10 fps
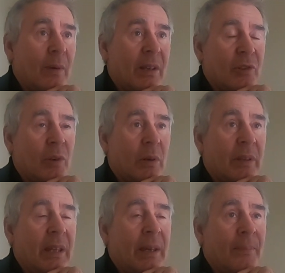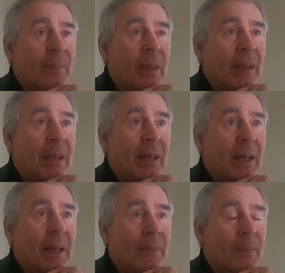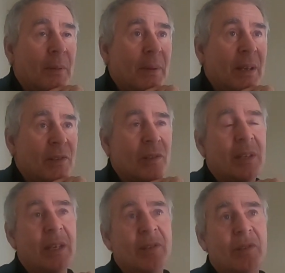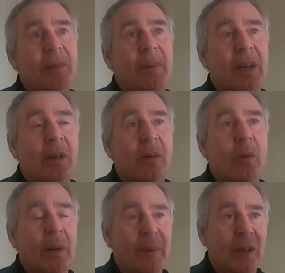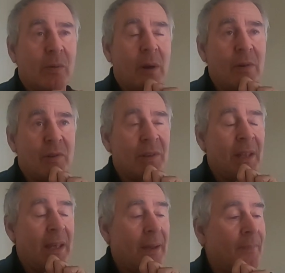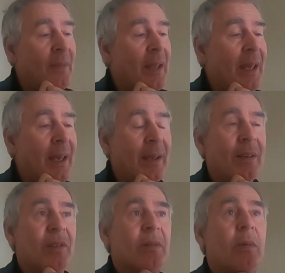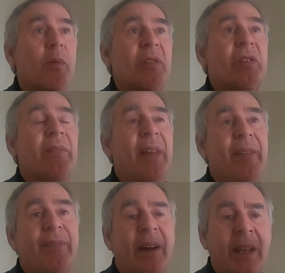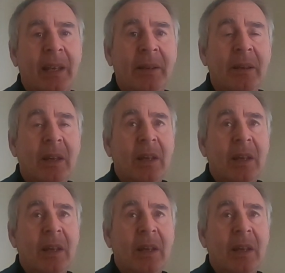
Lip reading: stop there. It appears that there's quite a bit of corrosion there, and there's a risk of that failing,